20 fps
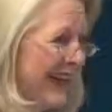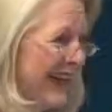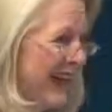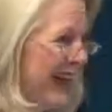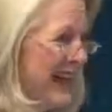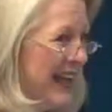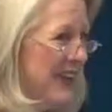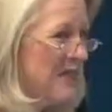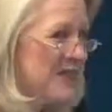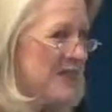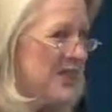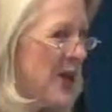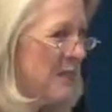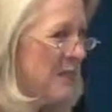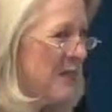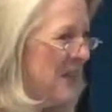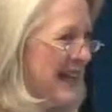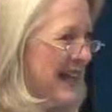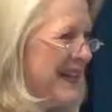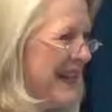if
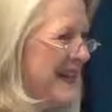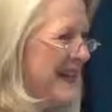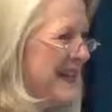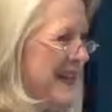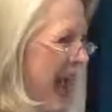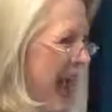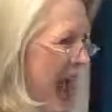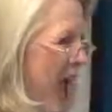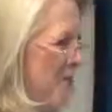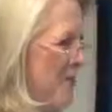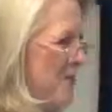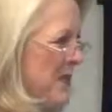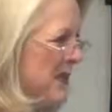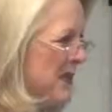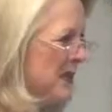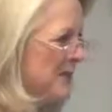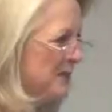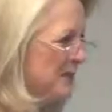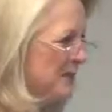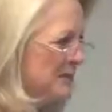something doesn't
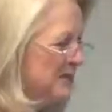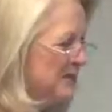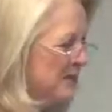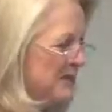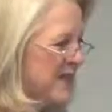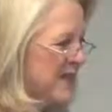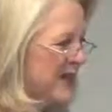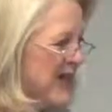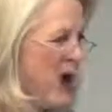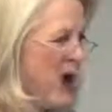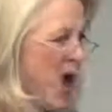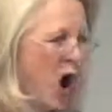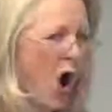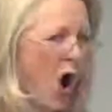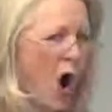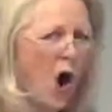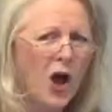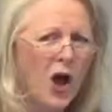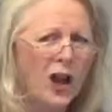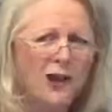happen.
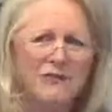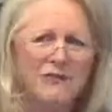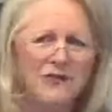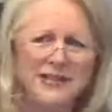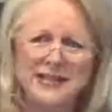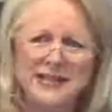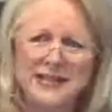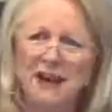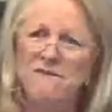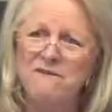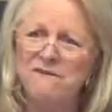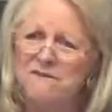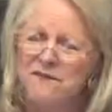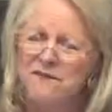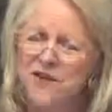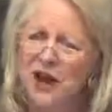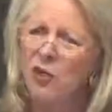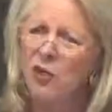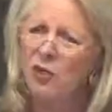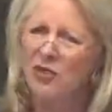All of us have
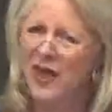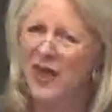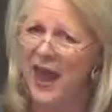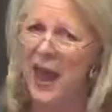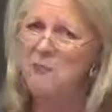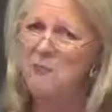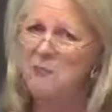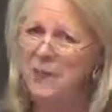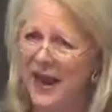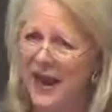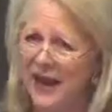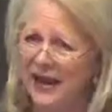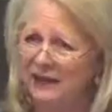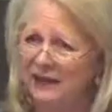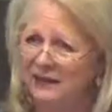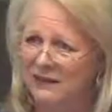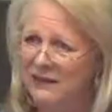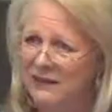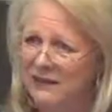felt that pain.